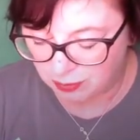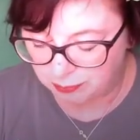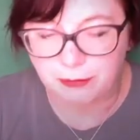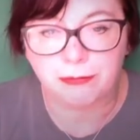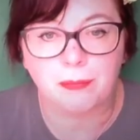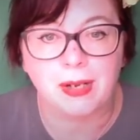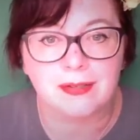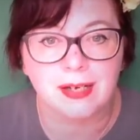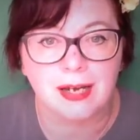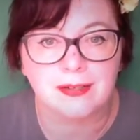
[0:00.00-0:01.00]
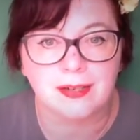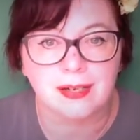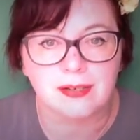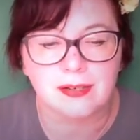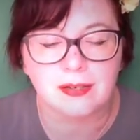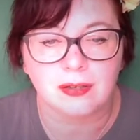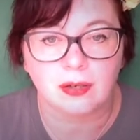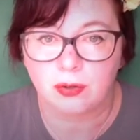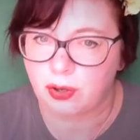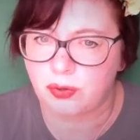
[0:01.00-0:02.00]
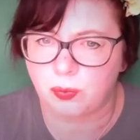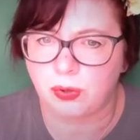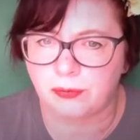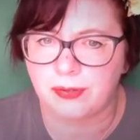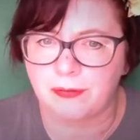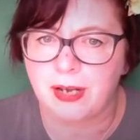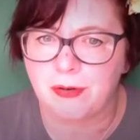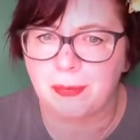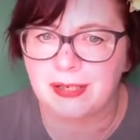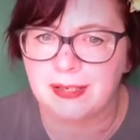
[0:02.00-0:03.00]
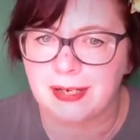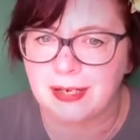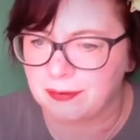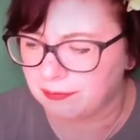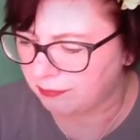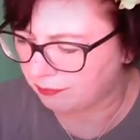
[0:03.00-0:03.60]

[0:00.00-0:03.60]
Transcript: But from that day to this, those wolves have never been seen.